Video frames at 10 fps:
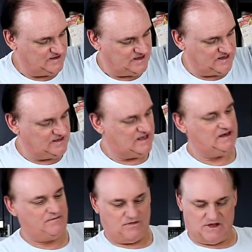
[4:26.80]
And
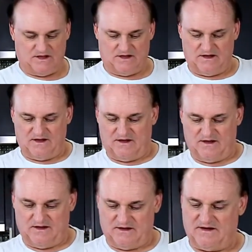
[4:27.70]
then
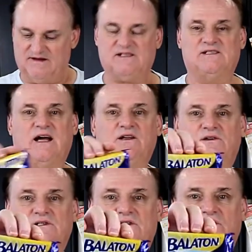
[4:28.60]
there is
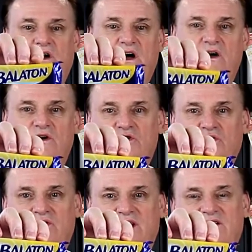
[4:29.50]
another
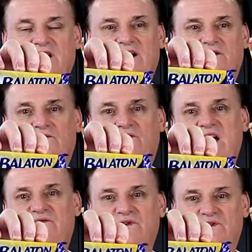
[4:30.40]
chocolate kind of
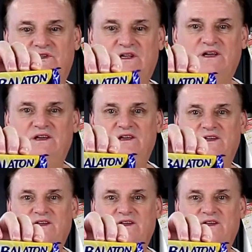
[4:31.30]
wafers thing.